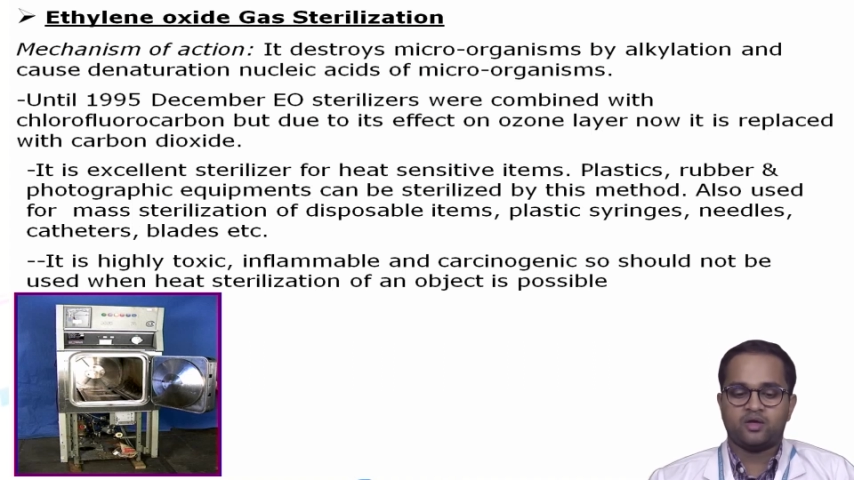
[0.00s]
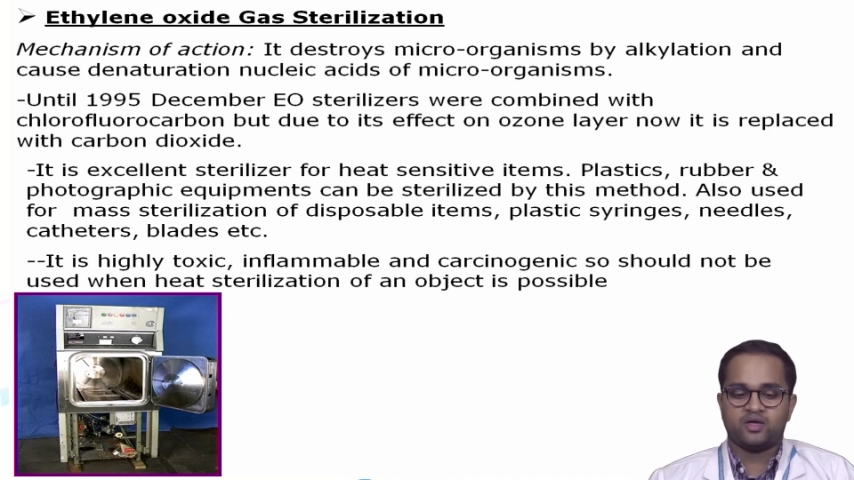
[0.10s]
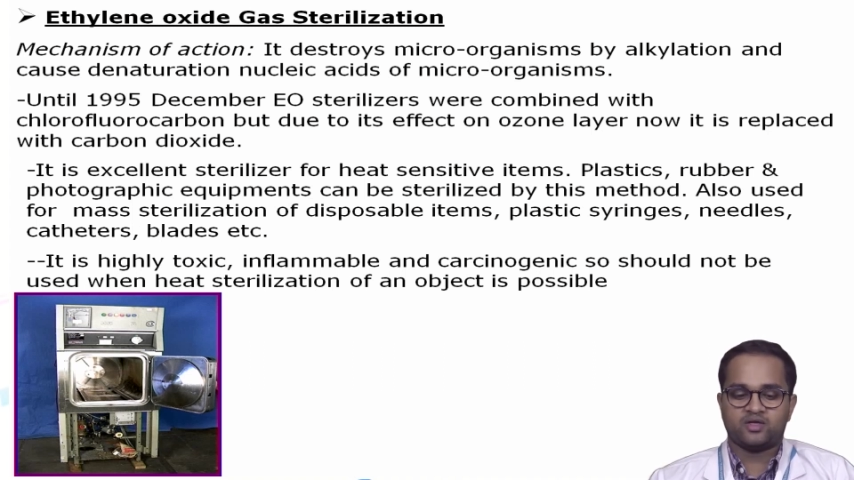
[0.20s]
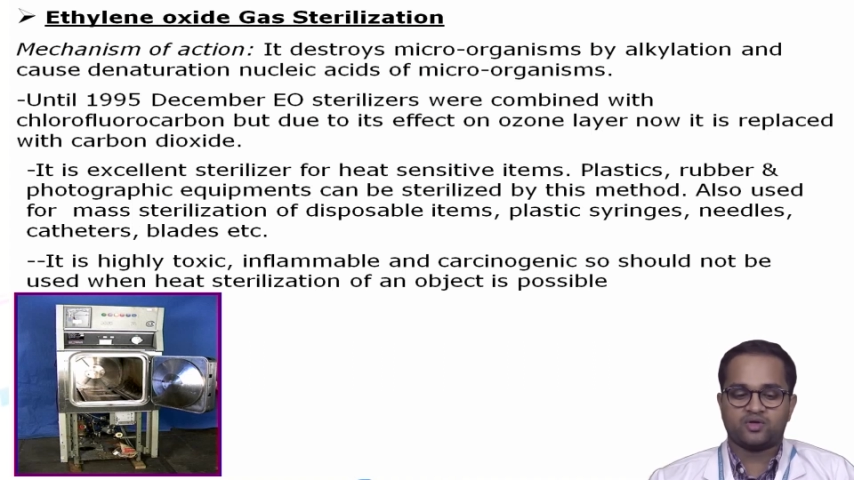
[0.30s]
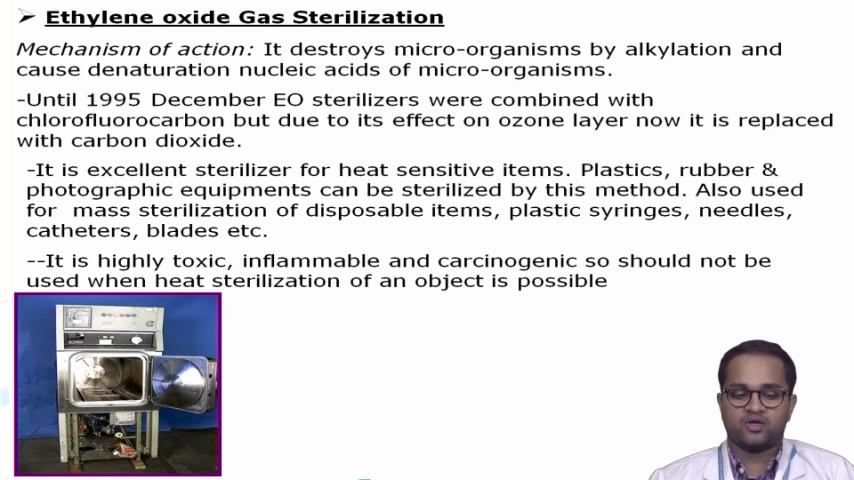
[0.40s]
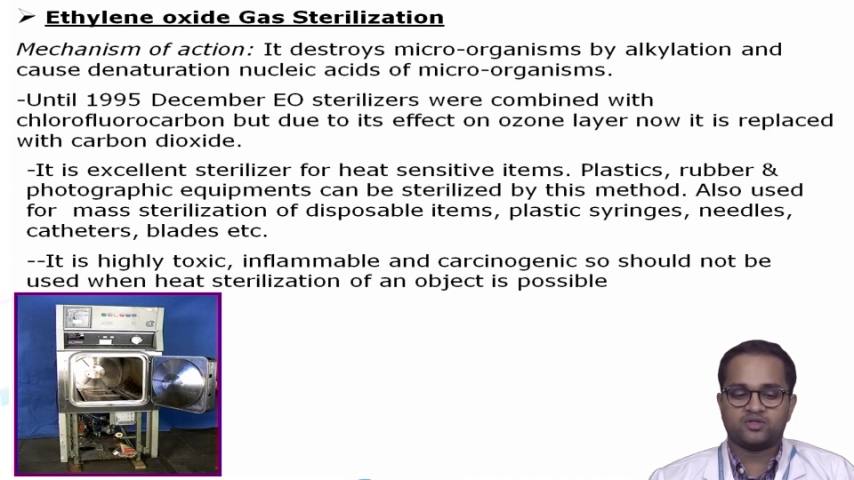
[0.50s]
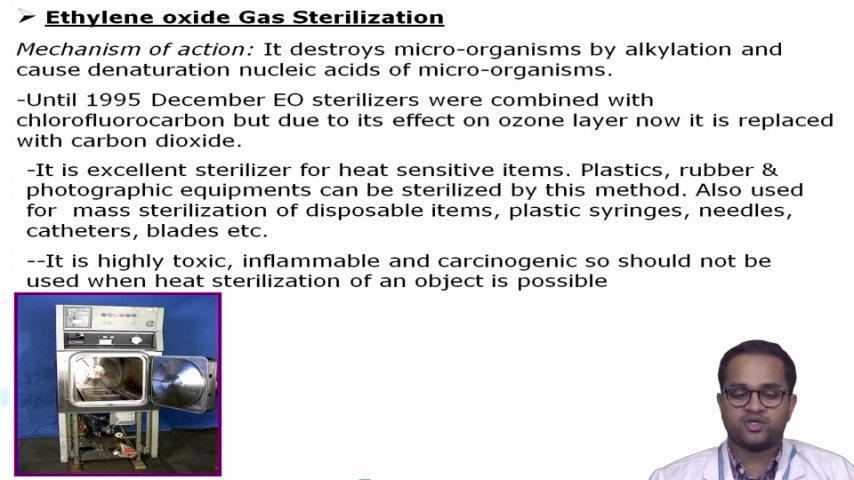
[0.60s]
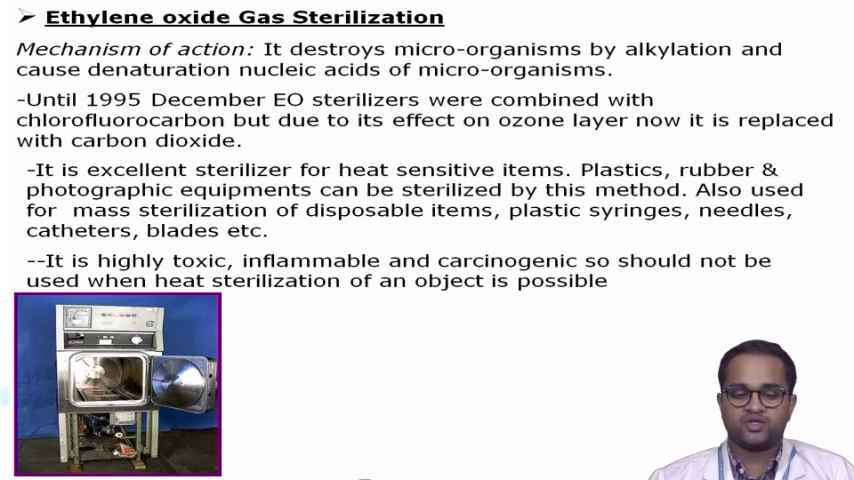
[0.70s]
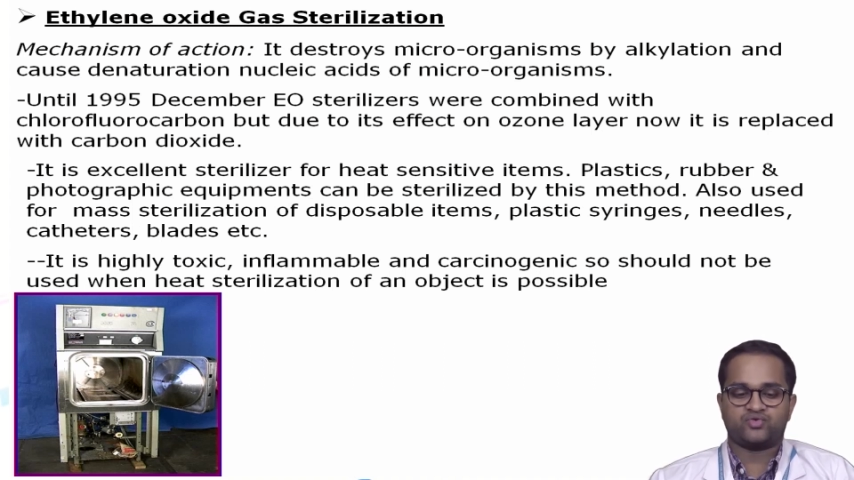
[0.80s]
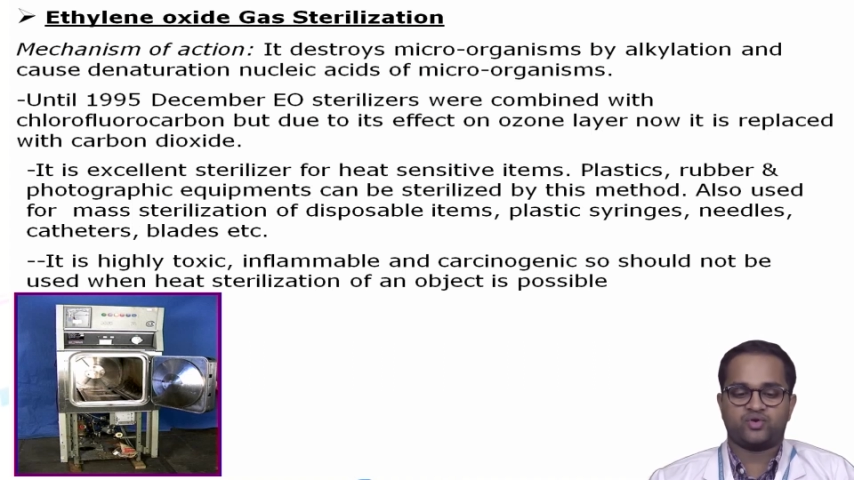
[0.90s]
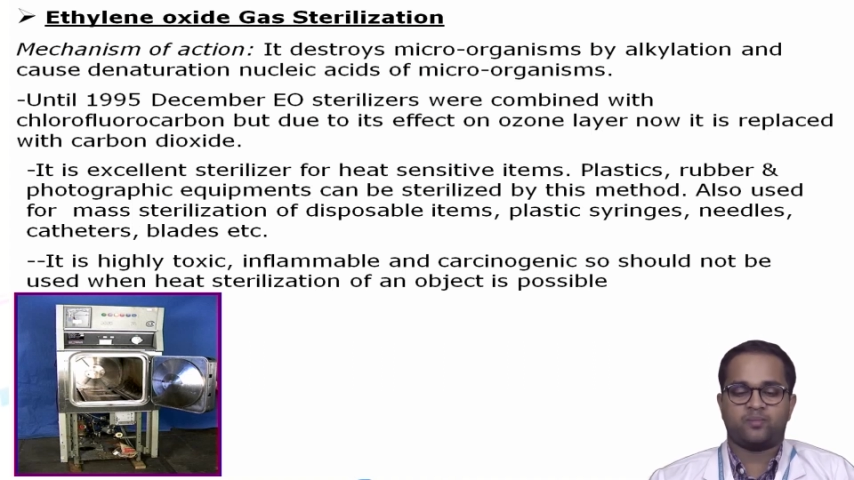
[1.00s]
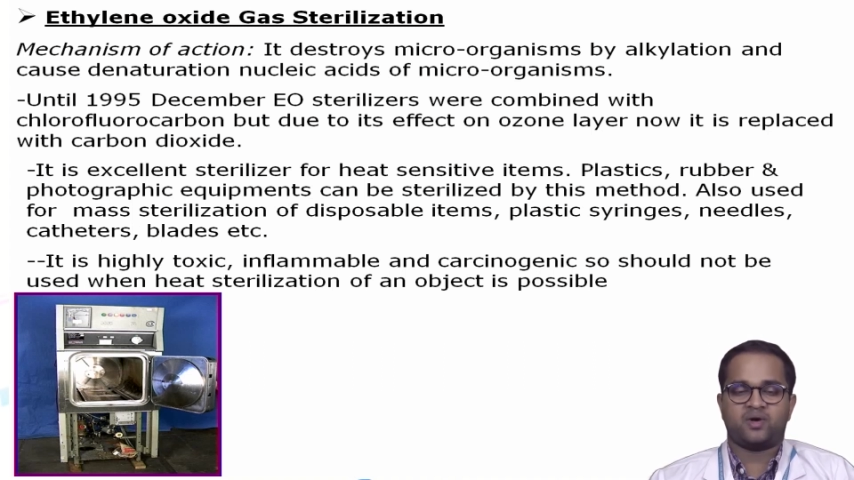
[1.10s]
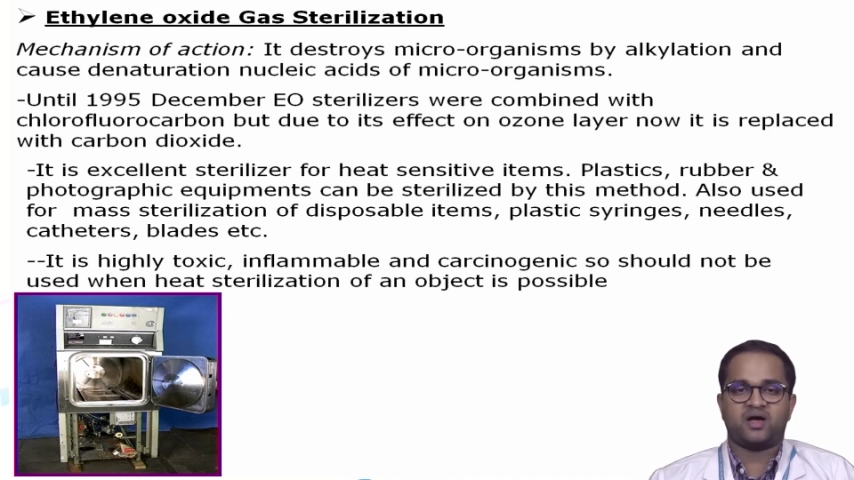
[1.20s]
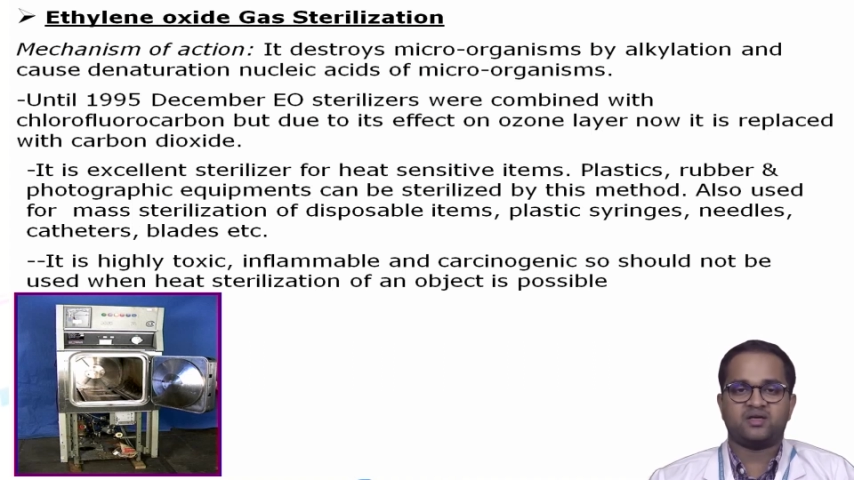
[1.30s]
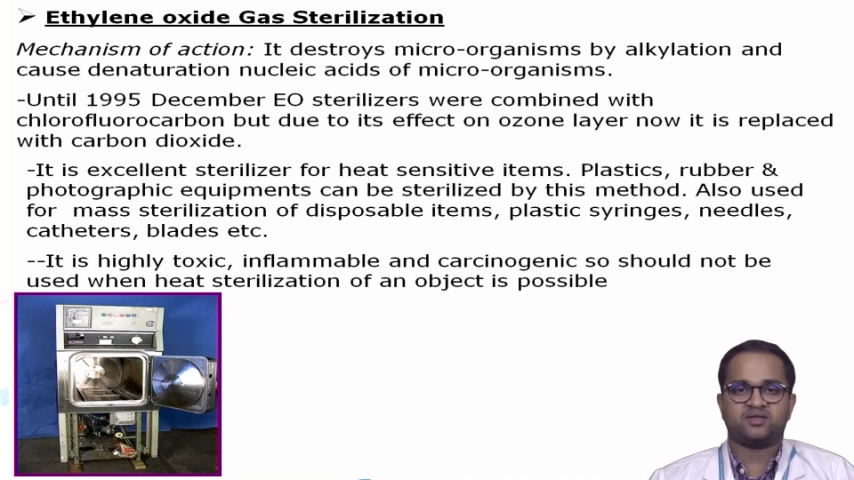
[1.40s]
It is also used for
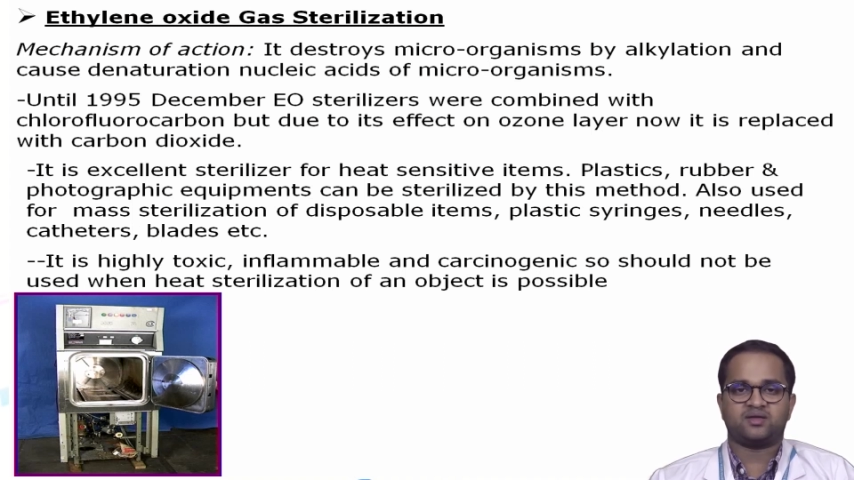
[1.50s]
mass